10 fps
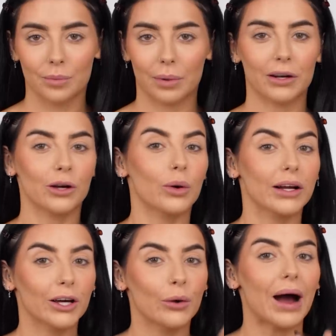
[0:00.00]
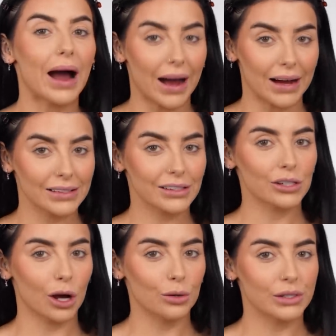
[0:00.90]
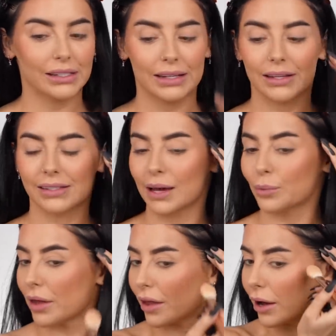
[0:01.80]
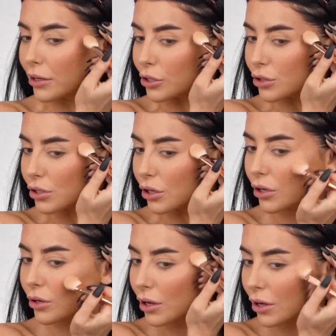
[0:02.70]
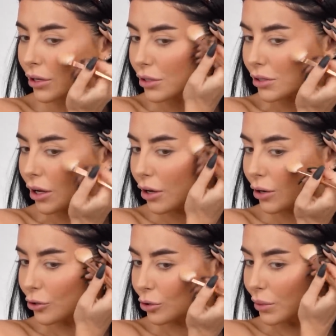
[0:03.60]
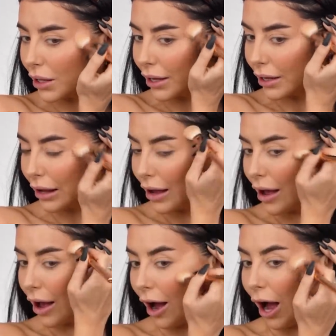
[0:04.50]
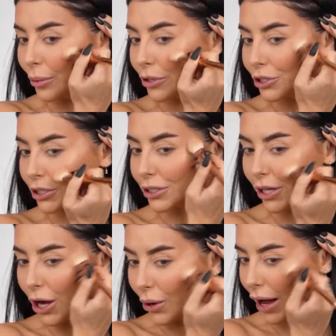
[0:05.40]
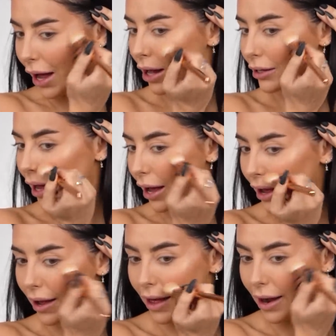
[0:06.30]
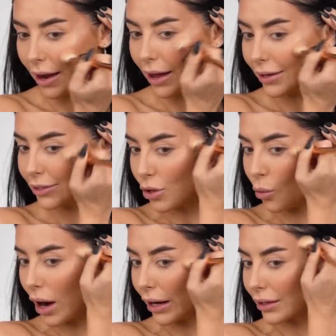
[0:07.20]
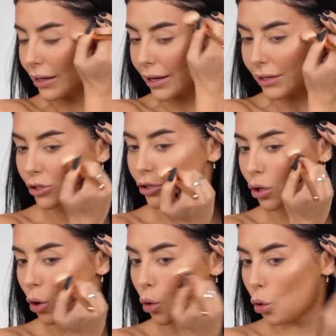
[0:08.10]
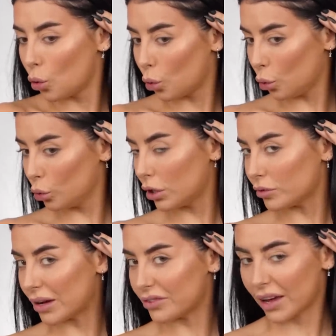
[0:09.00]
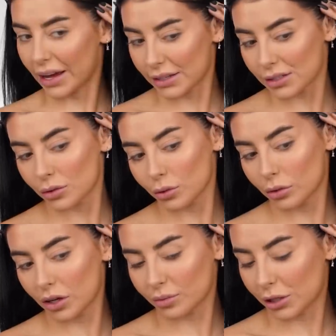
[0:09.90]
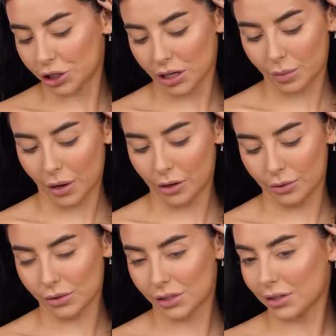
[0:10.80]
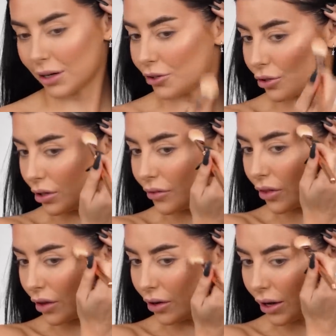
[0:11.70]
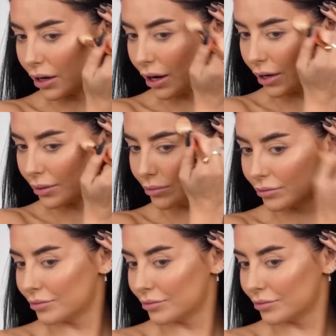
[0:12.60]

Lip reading: but I don't quite go as OTT the same way that I used to. So normally I would just go, hell yeah, let's whack this all over my face, all over my cheekbones. I do love it though, like I